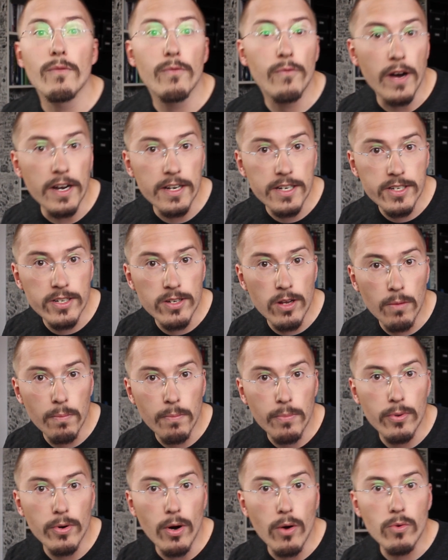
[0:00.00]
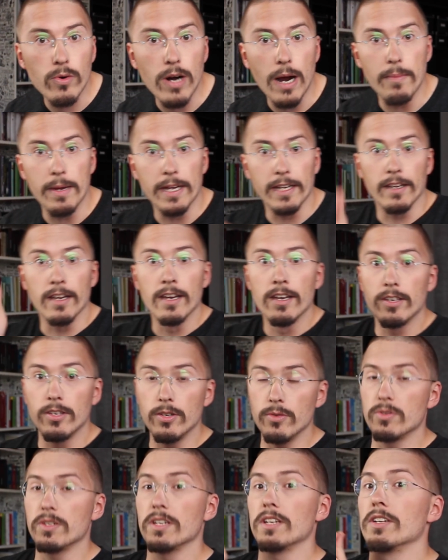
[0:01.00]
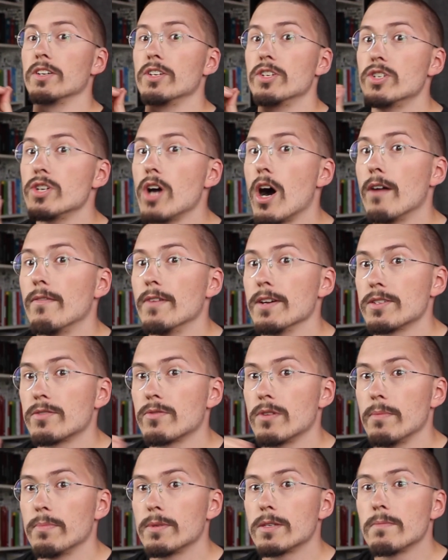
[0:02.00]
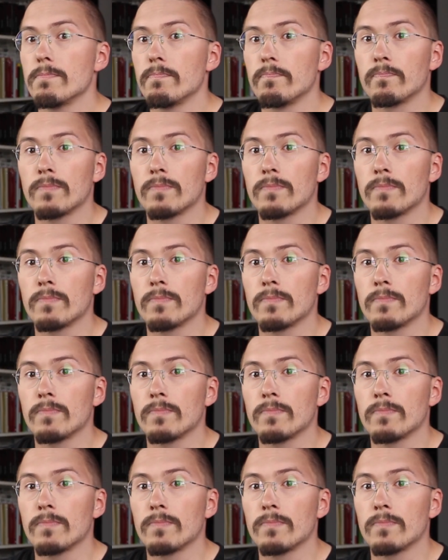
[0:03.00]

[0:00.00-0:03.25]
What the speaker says: functional programming using JavaScript.